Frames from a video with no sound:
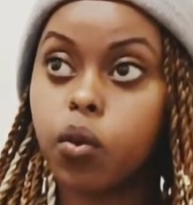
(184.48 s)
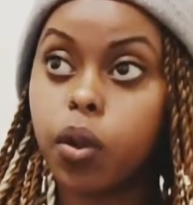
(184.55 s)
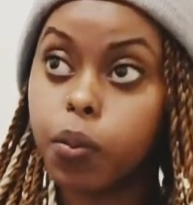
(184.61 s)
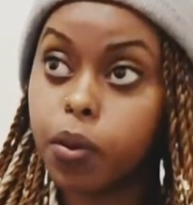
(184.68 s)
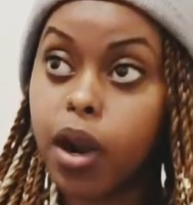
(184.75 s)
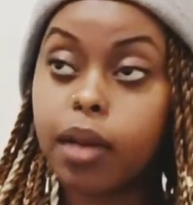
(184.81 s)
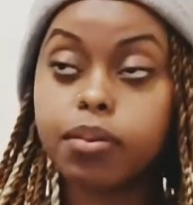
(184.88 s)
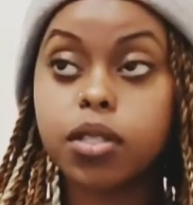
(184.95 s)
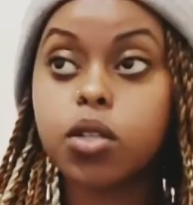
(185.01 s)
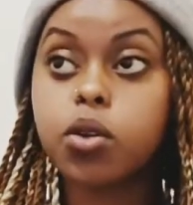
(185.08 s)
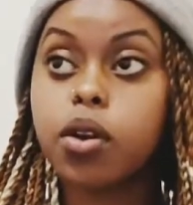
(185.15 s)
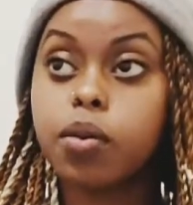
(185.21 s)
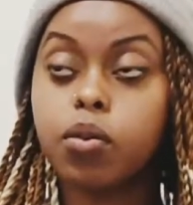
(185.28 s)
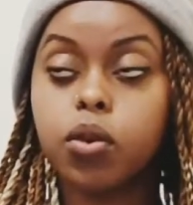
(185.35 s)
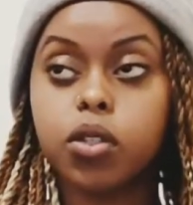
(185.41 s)
Well, perhaps they
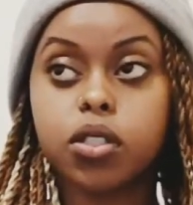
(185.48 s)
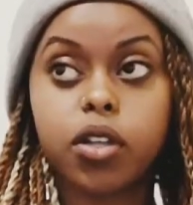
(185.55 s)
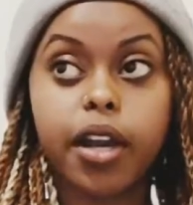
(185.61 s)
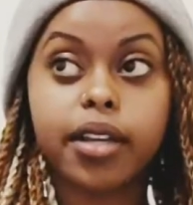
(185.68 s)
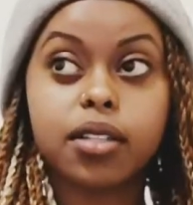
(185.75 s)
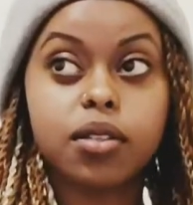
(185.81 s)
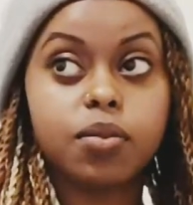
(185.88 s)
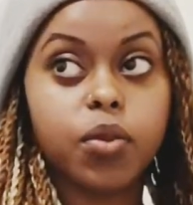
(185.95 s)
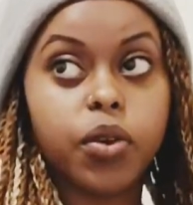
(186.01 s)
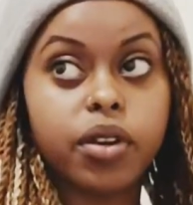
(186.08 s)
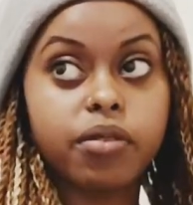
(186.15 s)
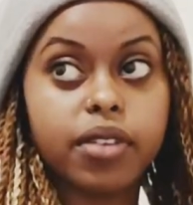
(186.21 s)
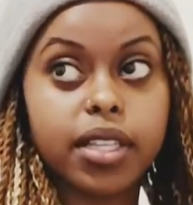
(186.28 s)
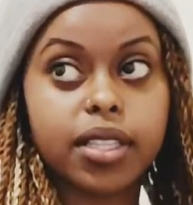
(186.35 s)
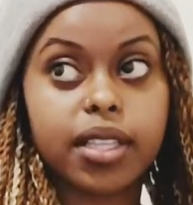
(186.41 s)
were trying to
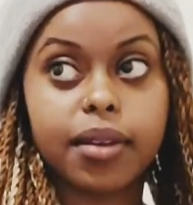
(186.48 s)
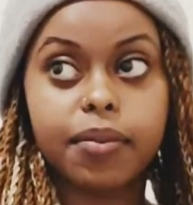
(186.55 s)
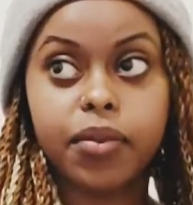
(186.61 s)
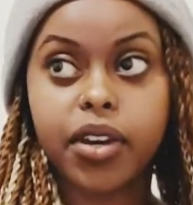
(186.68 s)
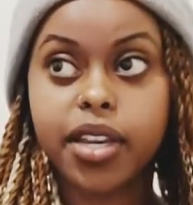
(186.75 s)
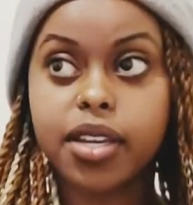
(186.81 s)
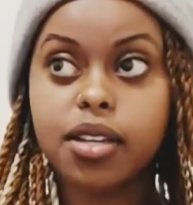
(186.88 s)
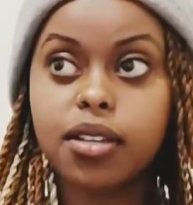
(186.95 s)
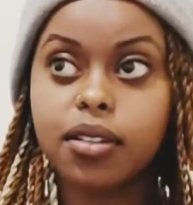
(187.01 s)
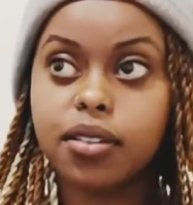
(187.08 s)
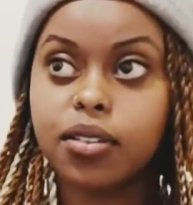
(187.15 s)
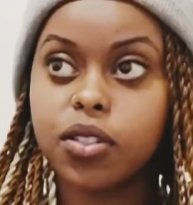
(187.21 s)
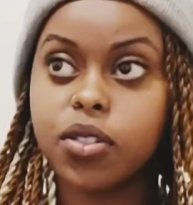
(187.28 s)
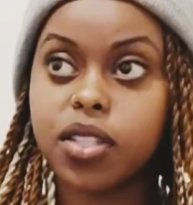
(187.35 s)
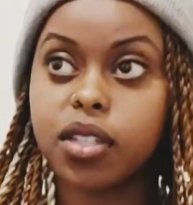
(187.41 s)
motivate them, right?
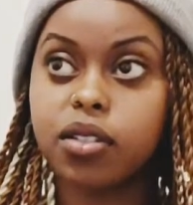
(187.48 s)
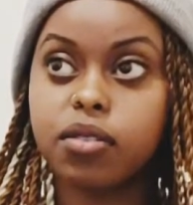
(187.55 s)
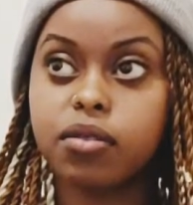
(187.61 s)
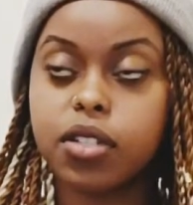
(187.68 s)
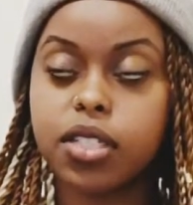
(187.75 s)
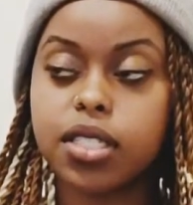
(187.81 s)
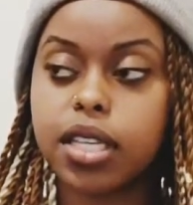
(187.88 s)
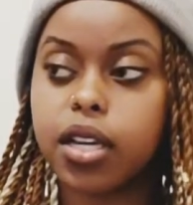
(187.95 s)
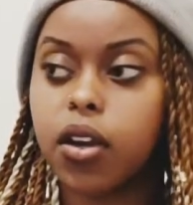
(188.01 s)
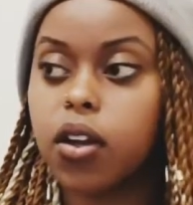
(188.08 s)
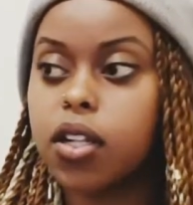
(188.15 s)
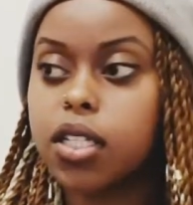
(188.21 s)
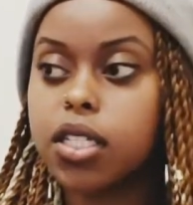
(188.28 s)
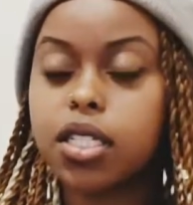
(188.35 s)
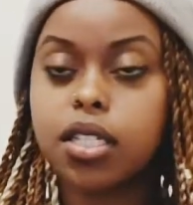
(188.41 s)
Using reverse
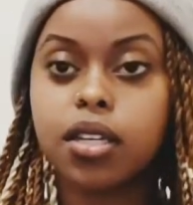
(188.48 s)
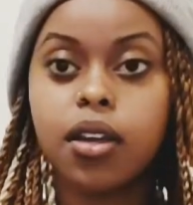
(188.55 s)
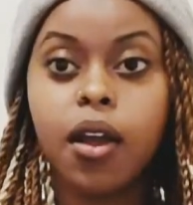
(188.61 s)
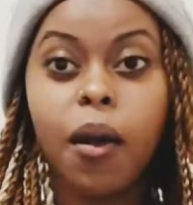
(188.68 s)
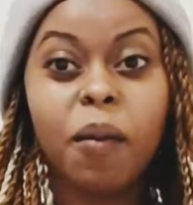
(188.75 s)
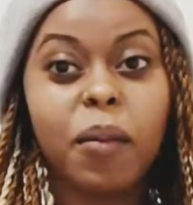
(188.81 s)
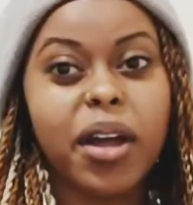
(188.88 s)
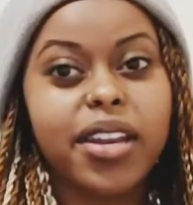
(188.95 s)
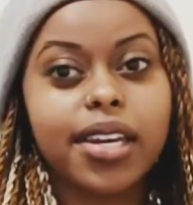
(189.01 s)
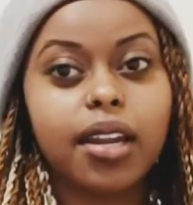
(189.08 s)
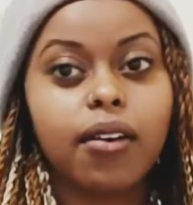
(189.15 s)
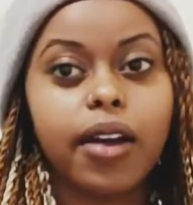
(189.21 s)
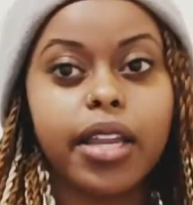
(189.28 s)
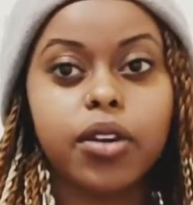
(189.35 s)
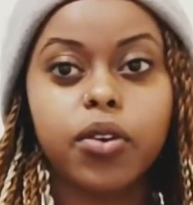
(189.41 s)
psychology. But
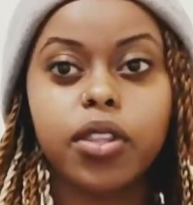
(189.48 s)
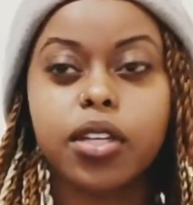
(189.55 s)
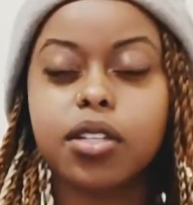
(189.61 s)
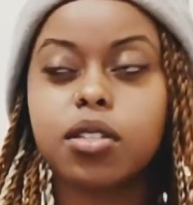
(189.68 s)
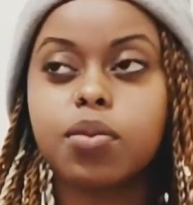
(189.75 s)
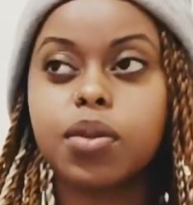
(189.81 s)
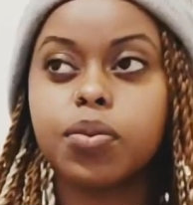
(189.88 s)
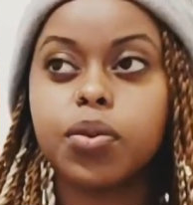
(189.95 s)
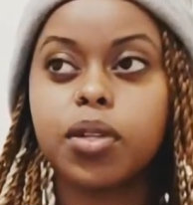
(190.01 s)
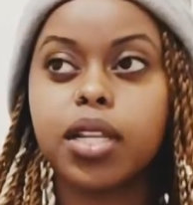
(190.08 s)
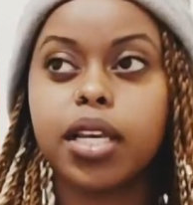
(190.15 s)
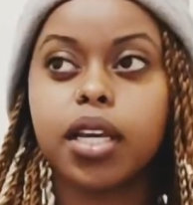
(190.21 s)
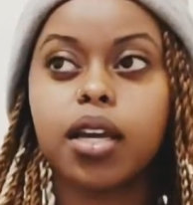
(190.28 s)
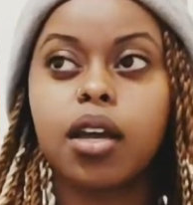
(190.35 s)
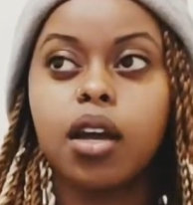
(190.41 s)
now I know there's people
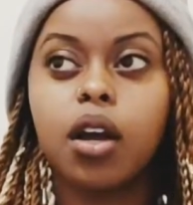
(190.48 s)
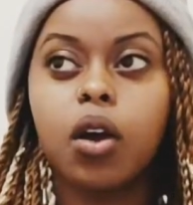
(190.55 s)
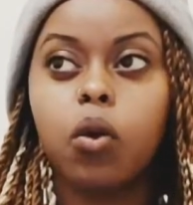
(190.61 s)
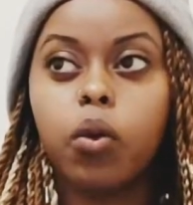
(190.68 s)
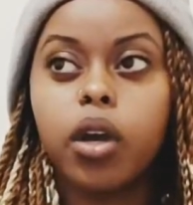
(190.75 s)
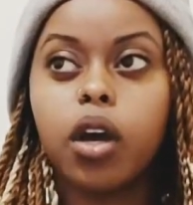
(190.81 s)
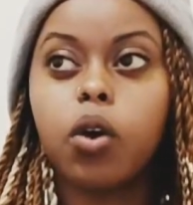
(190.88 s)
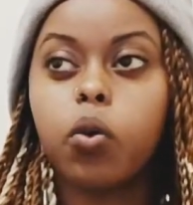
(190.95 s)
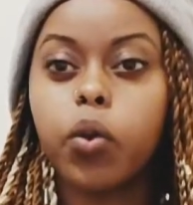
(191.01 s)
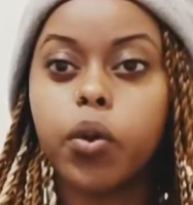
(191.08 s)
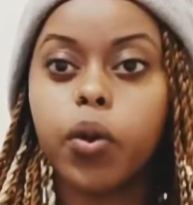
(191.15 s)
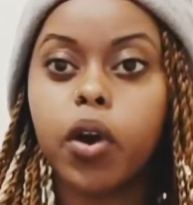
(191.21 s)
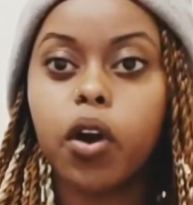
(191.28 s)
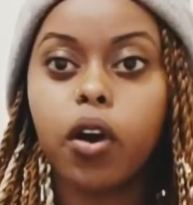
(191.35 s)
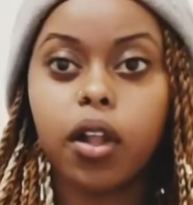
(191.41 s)
we
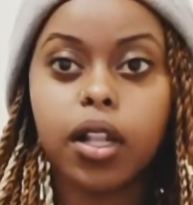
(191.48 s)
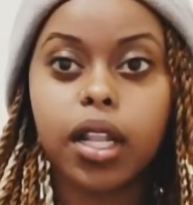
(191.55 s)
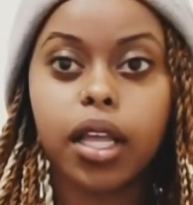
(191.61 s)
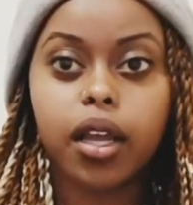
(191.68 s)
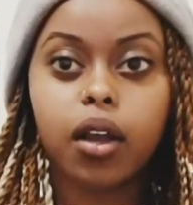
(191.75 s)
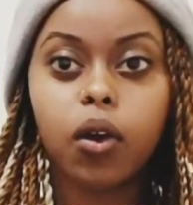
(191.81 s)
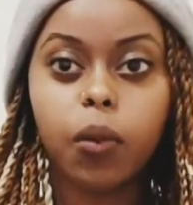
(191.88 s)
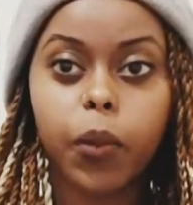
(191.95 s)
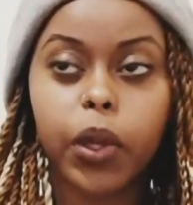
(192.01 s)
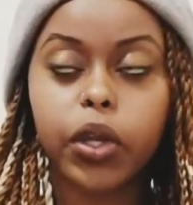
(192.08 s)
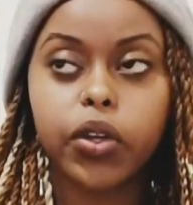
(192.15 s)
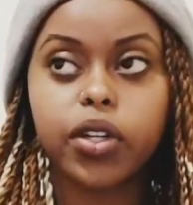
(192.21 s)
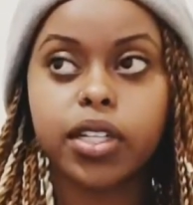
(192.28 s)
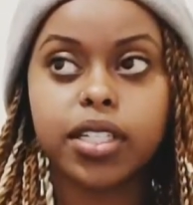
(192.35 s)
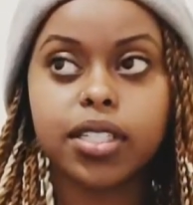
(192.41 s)
were all oh my
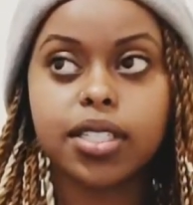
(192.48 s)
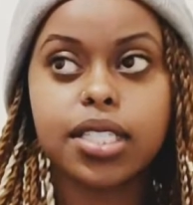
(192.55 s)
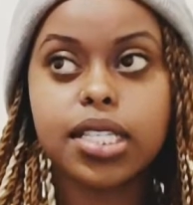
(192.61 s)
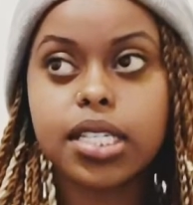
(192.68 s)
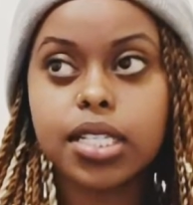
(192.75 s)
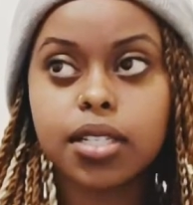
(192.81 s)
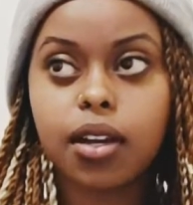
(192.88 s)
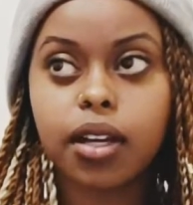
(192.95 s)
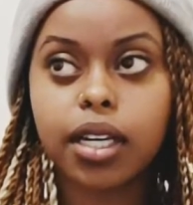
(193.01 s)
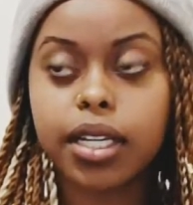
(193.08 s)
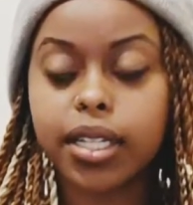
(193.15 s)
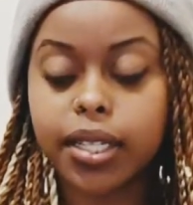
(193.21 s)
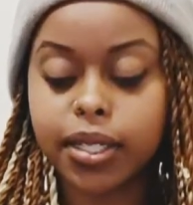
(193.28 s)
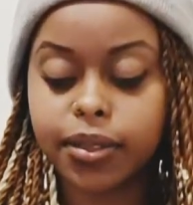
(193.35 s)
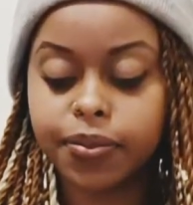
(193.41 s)
goodness, he's not
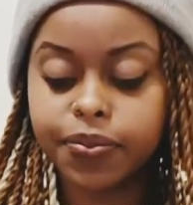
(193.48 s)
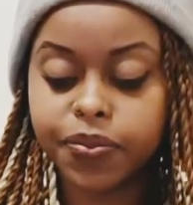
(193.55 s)
gonna